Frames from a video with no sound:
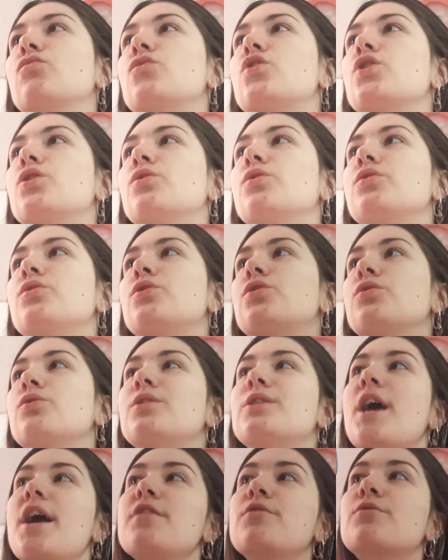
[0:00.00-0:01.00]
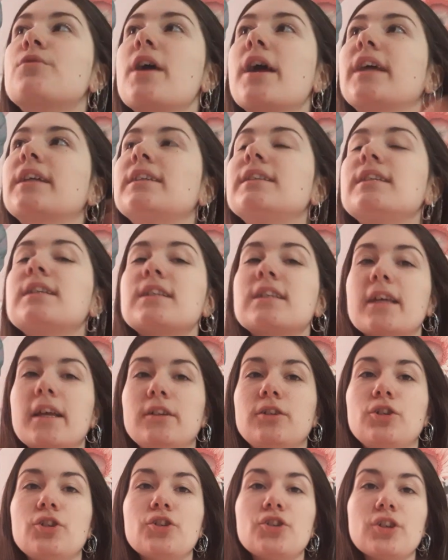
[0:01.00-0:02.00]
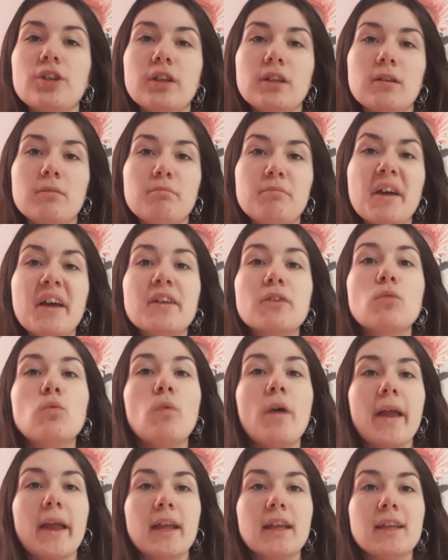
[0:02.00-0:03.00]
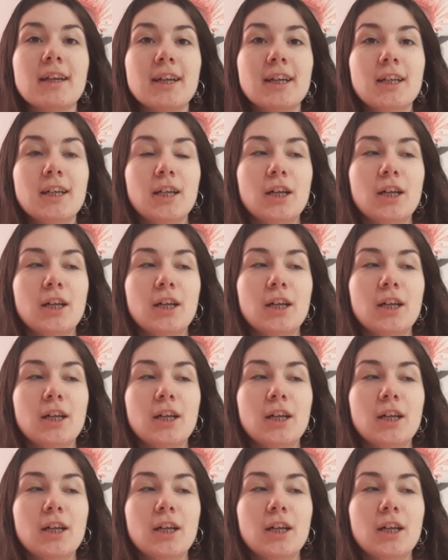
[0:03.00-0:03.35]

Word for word: to to direct this energy in a better way